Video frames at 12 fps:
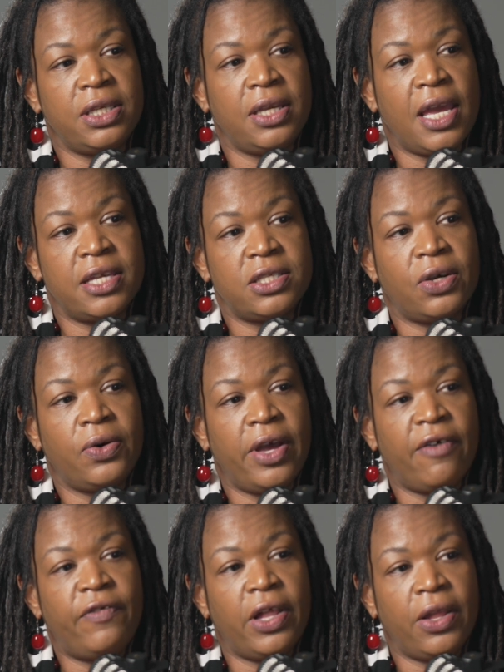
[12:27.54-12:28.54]

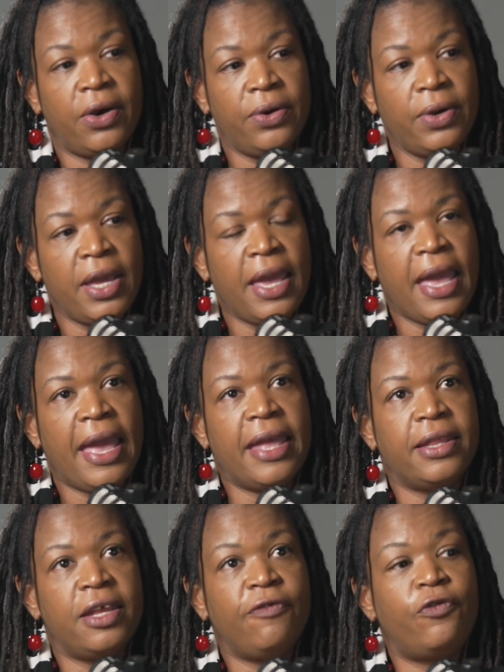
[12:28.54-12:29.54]
BAHLTSOFLO.
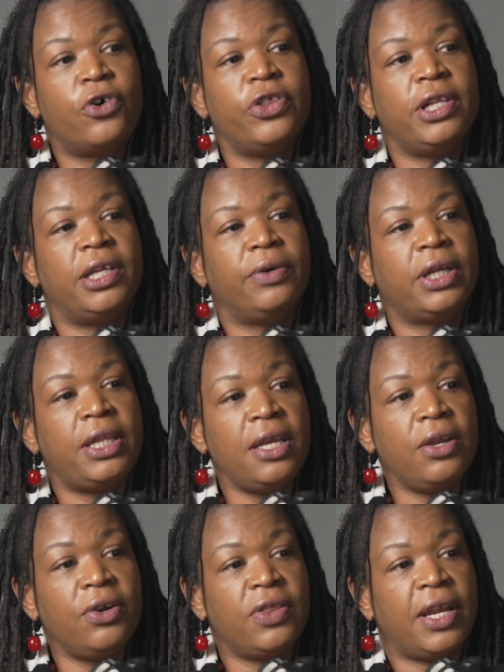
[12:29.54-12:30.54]
And then for the Lyric
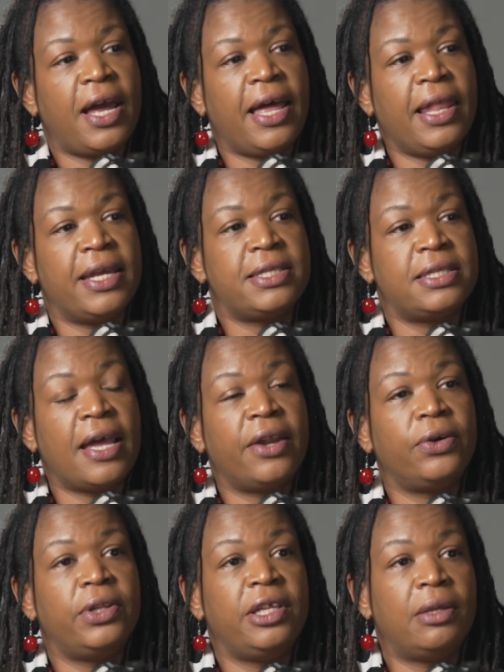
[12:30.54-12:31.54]
Theater, that highlights not
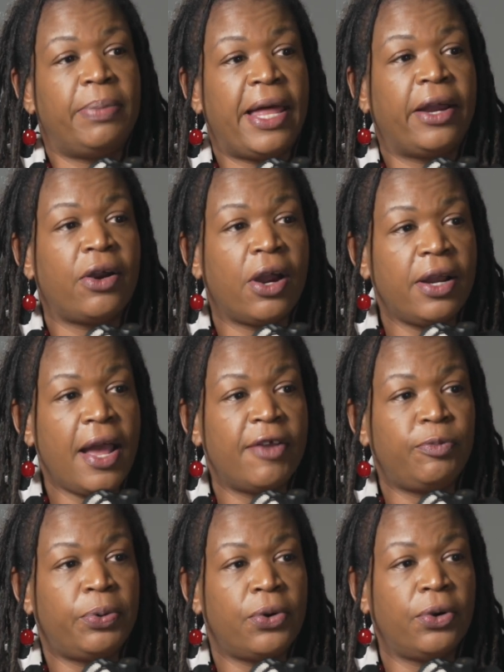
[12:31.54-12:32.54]
only the Black
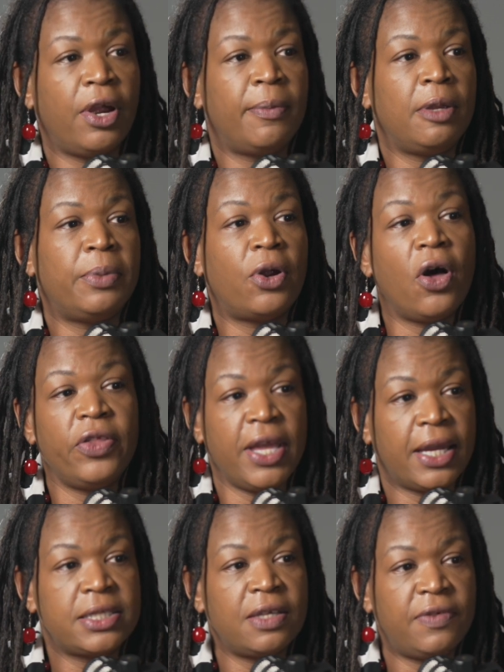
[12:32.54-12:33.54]
Archives programming, but all the
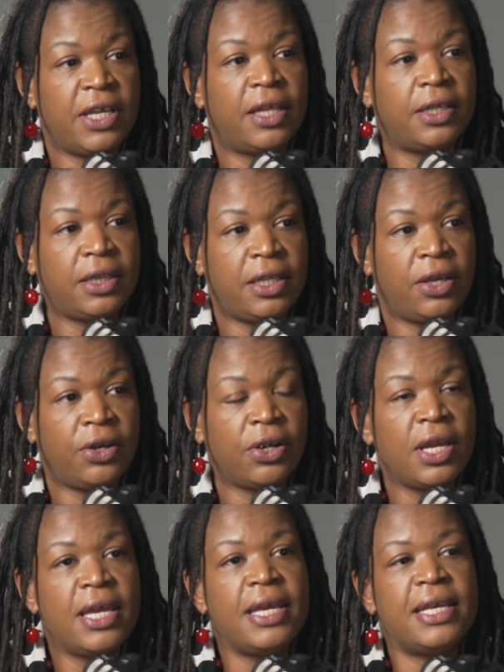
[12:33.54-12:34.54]
activity at the theater,
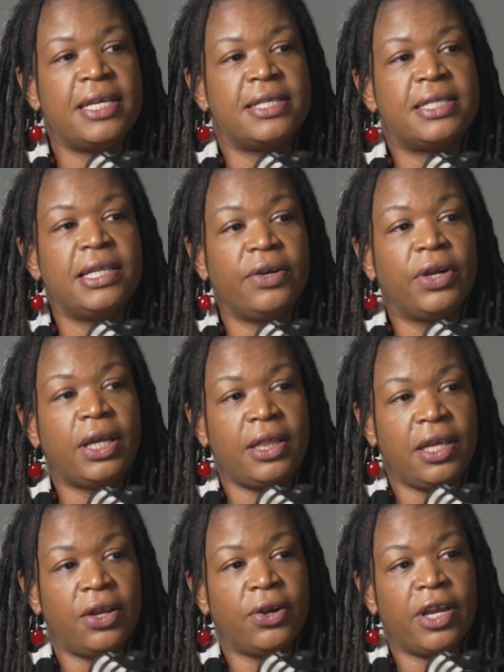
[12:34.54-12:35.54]
is Lyric
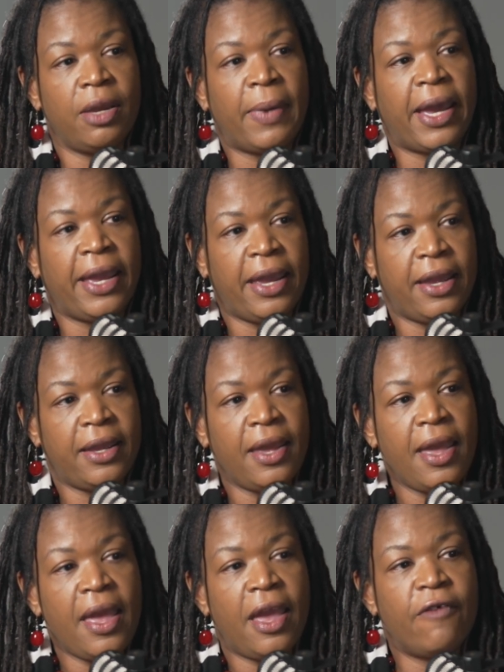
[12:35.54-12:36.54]
Theater MIA.
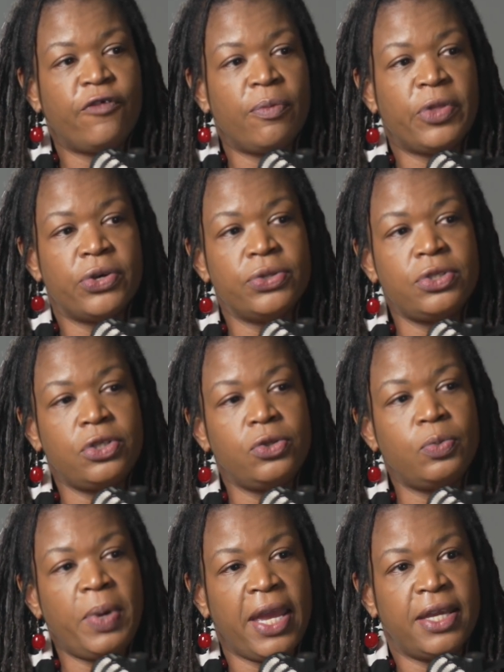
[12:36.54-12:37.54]
And from those
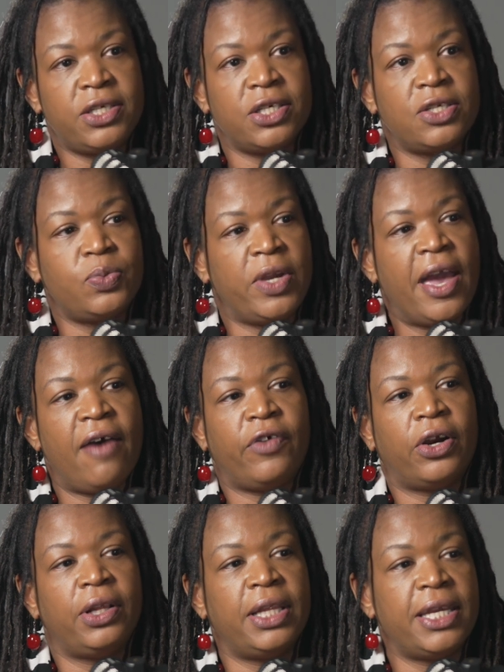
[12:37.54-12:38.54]
two pages, we have
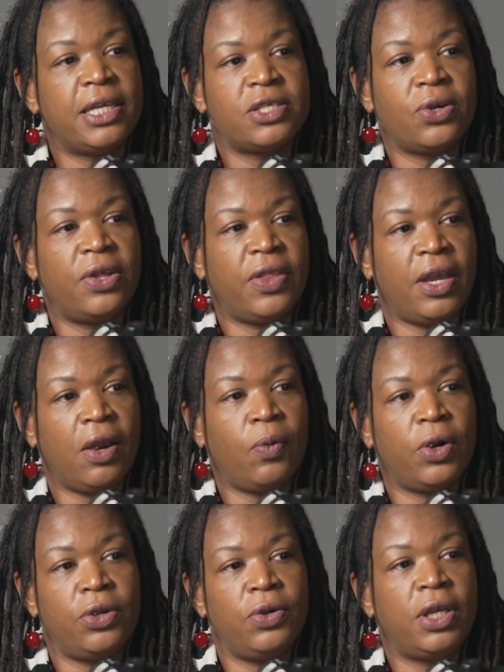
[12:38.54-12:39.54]
our links on there
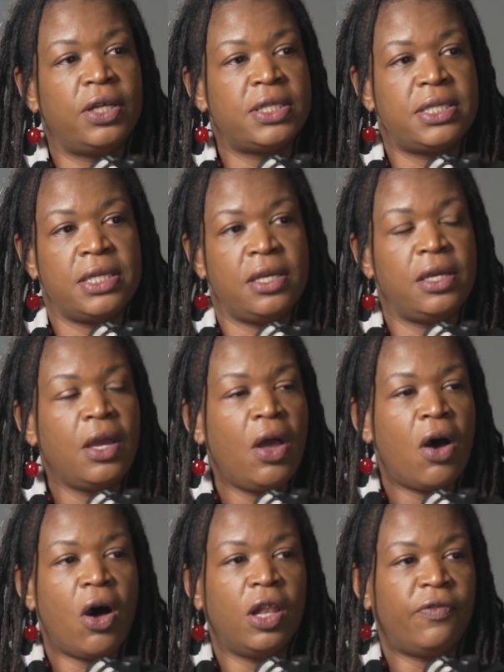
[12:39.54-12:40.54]
where you can see
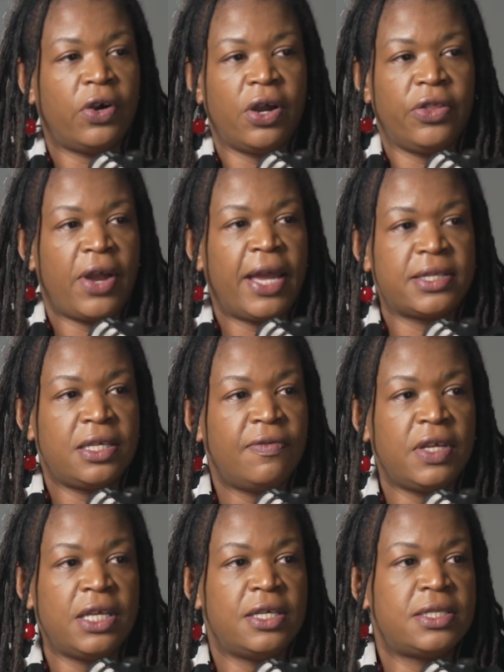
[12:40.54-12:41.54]
all of our other
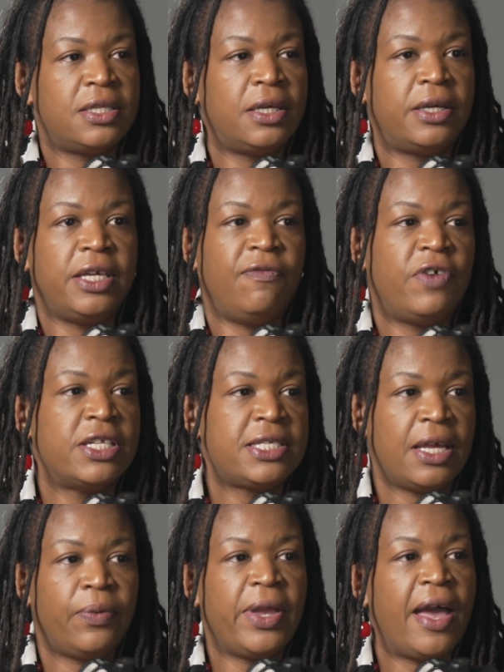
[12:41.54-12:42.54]
activities, the events
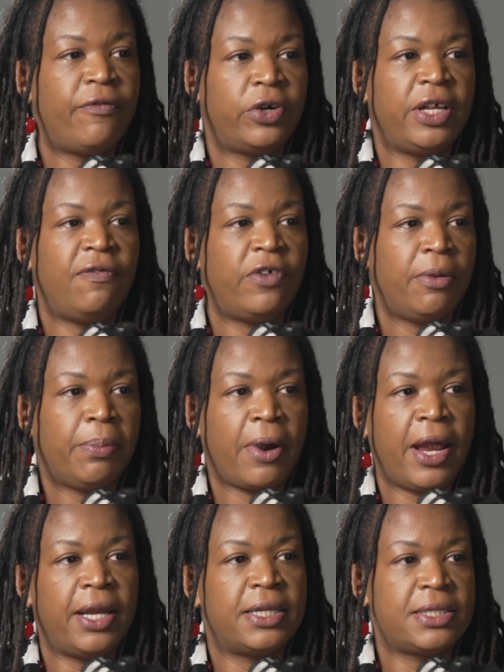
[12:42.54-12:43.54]
that we have on
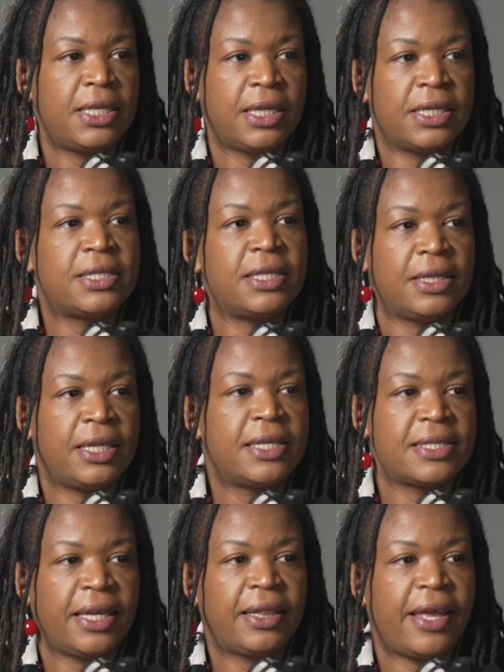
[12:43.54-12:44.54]
Eventbrite, and tickets and
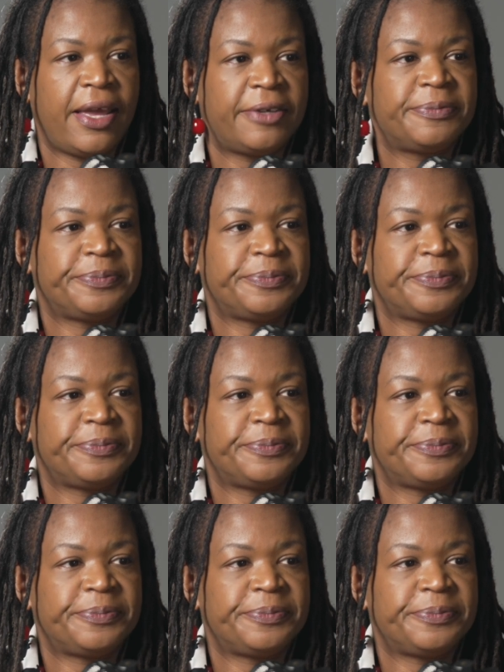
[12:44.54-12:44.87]
things like that.